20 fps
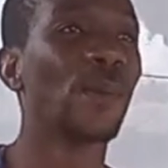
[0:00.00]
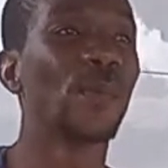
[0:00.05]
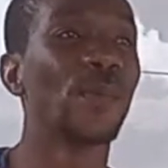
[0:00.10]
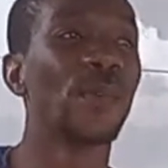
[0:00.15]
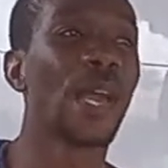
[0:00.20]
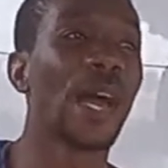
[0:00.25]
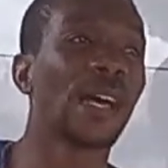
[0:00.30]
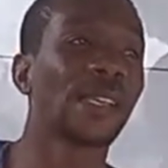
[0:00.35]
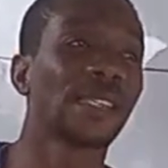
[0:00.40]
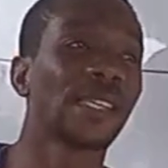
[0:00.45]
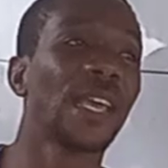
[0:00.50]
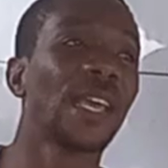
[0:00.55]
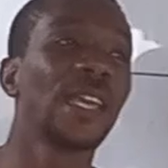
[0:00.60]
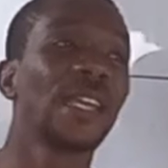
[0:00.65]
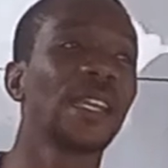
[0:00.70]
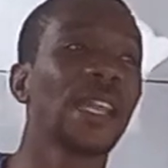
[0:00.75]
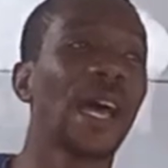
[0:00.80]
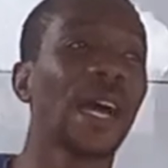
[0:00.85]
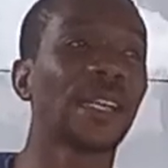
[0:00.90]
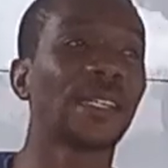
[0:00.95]
we are
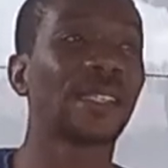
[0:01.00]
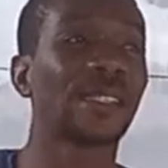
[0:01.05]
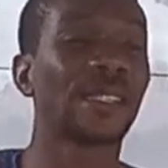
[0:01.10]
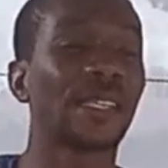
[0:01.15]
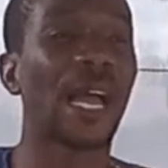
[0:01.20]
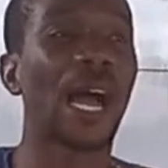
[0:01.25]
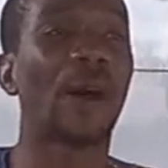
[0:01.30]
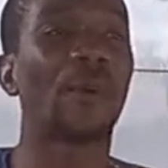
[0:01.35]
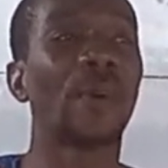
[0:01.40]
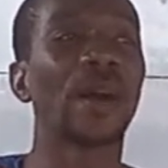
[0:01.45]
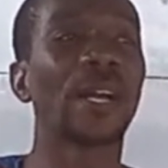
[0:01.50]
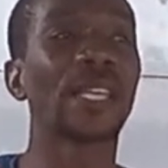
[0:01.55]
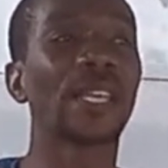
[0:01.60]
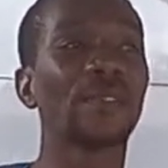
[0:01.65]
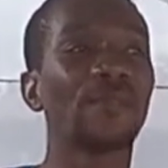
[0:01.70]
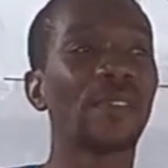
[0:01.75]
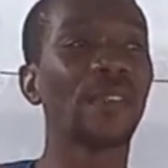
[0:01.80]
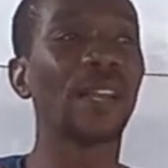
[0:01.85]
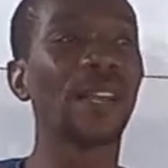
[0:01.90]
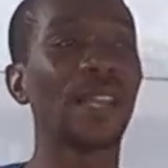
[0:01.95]
saying that our
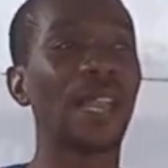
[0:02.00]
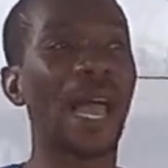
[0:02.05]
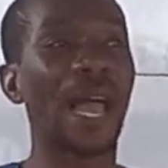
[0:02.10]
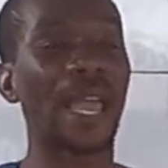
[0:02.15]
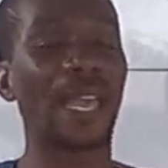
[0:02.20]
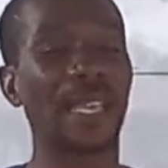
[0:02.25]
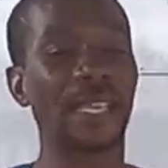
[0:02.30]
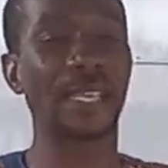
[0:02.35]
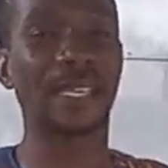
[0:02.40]
given line